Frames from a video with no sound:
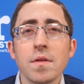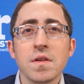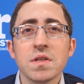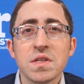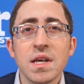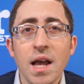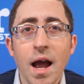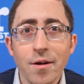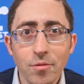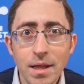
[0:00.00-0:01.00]
the sick
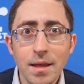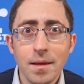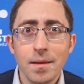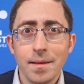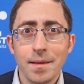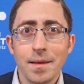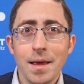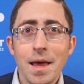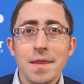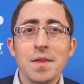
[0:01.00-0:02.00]
irony?
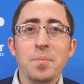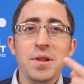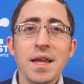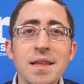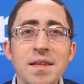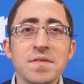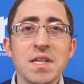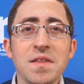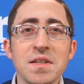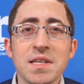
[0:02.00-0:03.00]
The plaintiffs
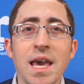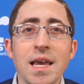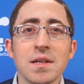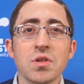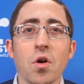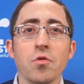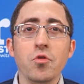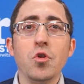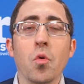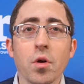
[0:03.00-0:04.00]
in this case are
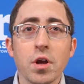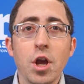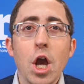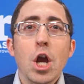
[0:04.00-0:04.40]
New York.